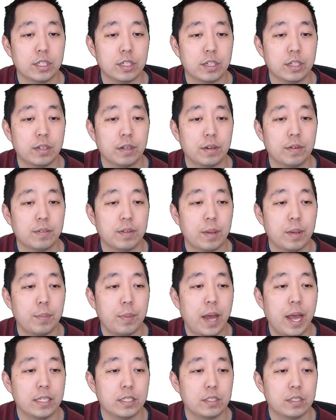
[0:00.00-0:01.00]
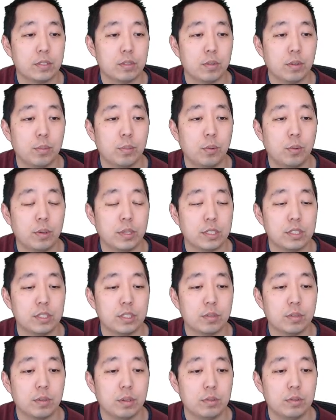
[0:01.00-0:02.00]
curve that passes through the point
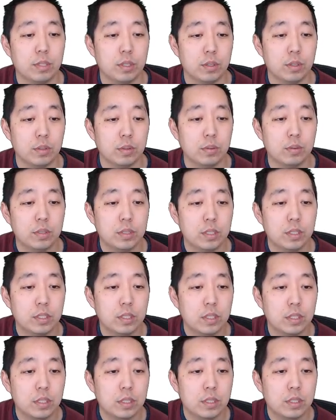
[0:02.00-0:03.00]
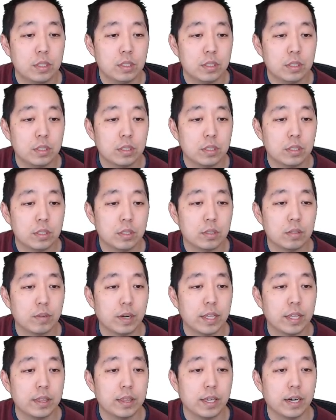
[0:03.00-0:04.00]
0, 2,
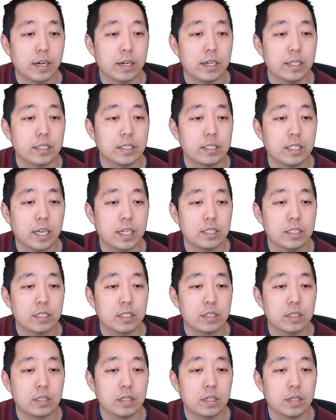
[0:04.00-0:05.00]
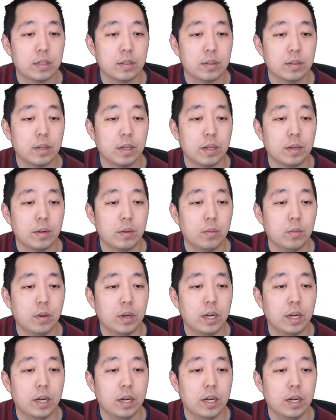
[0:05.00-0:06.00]
right there, and sketch this,
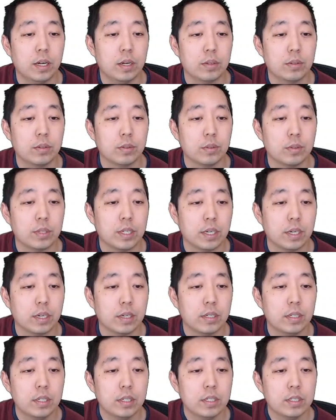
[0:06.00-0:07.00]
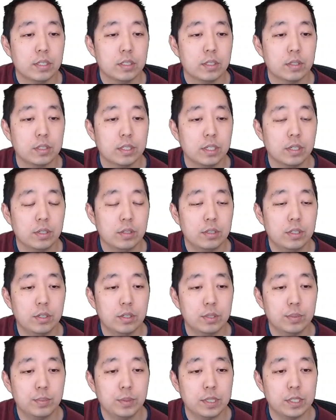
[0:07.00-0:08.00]
uh, through here. So 0, 2
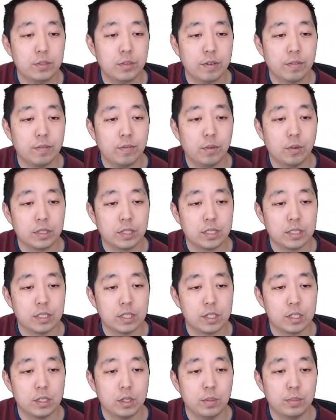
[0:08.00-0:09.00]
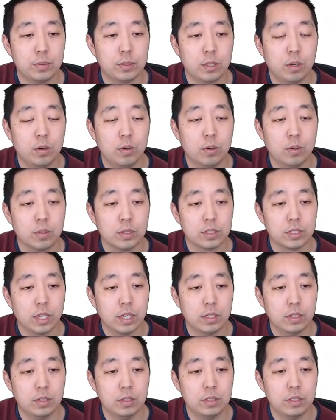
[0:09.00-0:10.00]
is pretty straightforward because the slopes are all
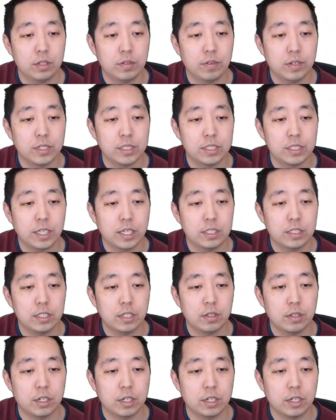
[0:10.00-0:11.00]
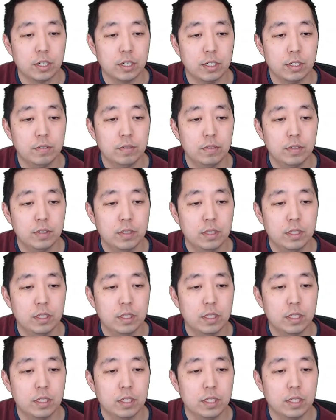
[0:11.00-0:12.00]
horizontal. So if I sketch out the curve,
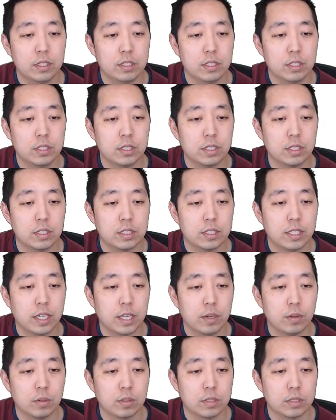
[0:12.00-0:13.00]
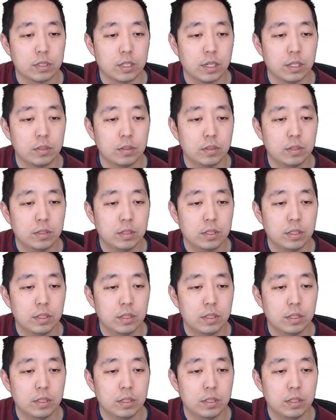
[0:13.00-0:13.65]
it's just going to stay horizontal.